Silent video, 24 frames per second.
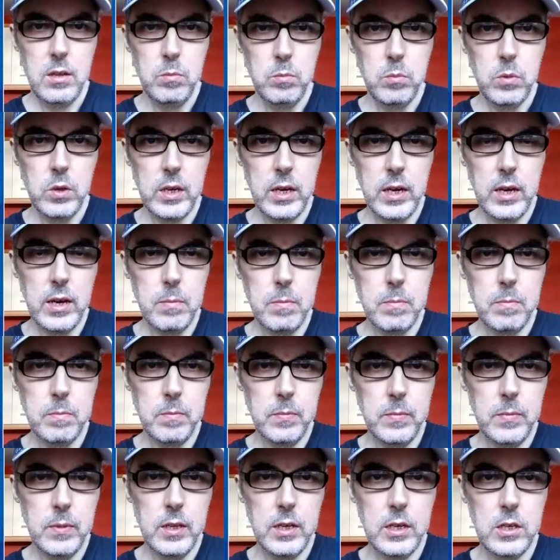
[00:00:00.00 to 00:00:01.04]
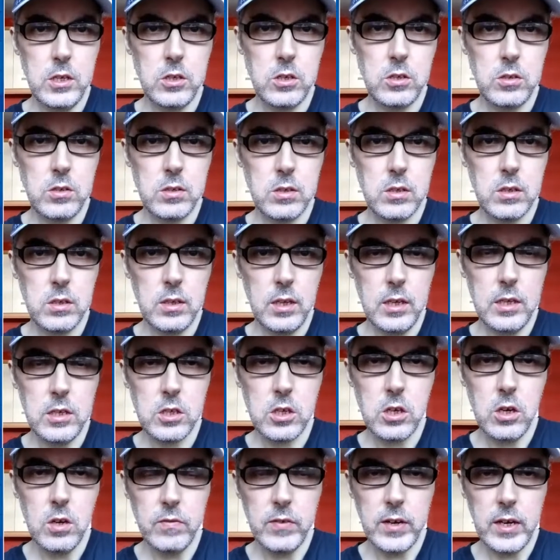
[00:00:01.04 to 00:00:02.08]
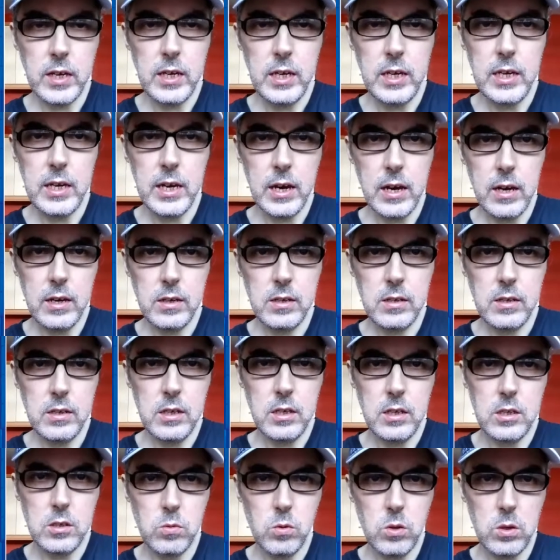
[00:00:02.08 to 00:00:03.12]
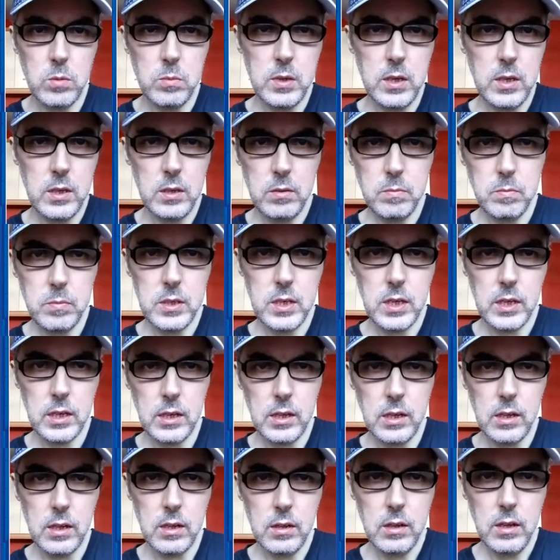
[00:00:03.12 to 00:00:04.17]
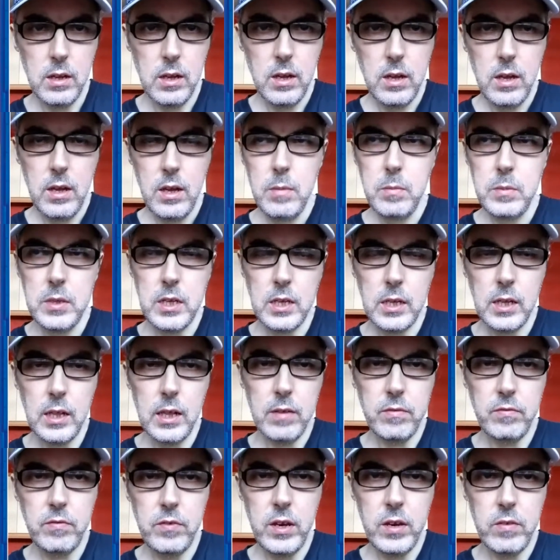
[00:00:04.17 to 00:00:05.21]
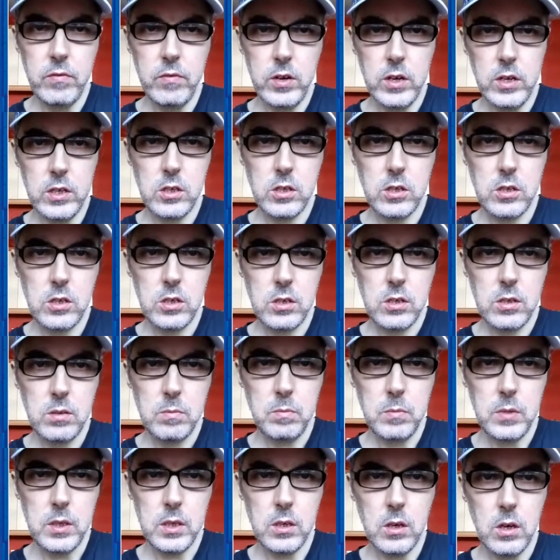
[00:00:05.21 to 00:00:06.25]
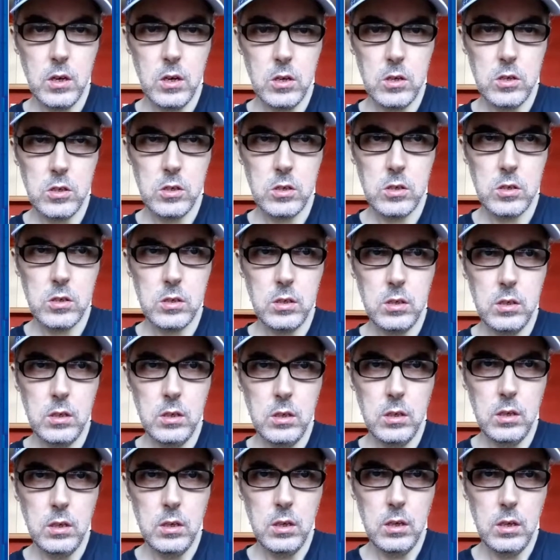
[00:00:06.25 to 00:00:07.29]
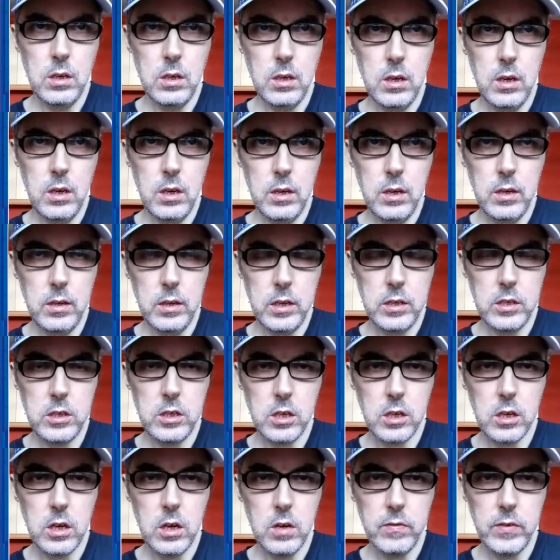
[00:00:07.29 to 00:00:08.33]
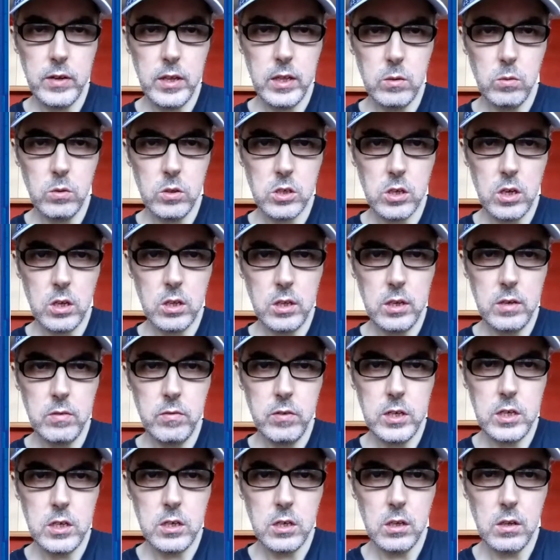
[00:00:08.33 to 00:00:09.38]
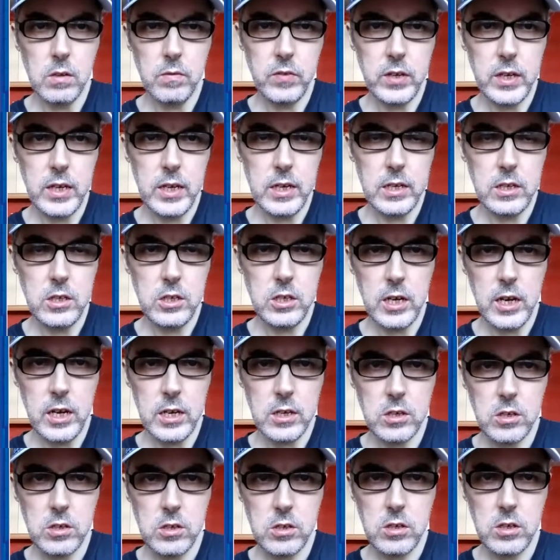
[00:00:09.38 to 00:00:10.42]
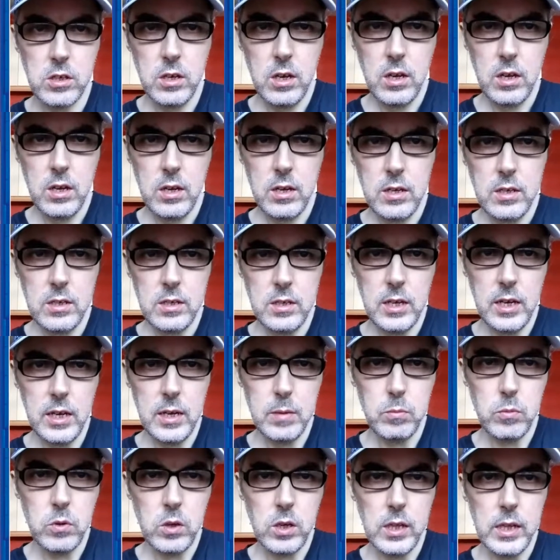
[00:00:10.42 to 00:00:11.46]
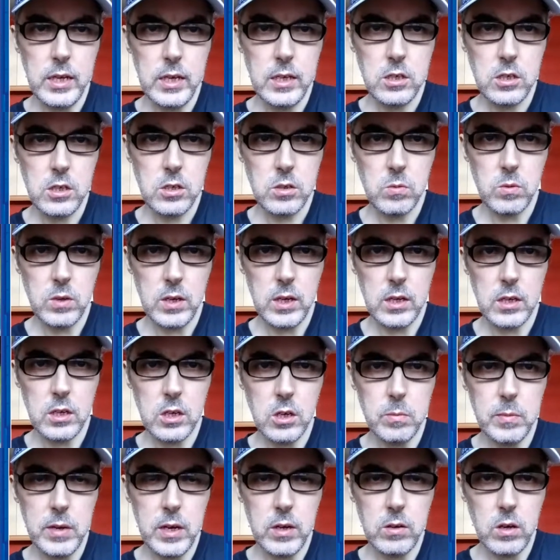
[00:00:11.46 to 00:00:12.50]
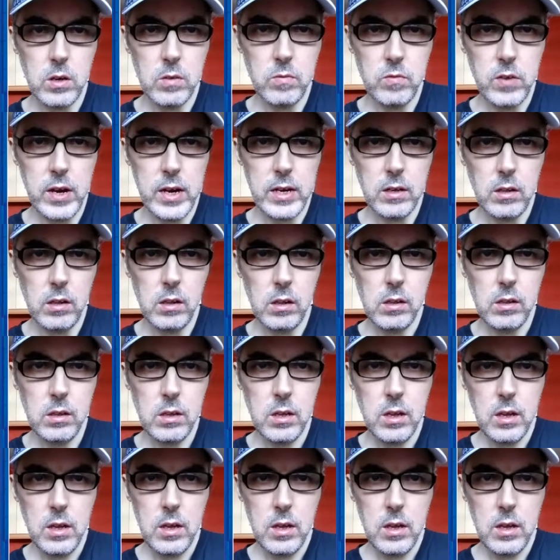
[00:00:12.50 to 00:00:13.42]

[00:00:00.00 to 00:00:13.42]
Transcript: But this cover here is one of my particular favourites because it's the cover that was on the original VHS tape release when it came out on rental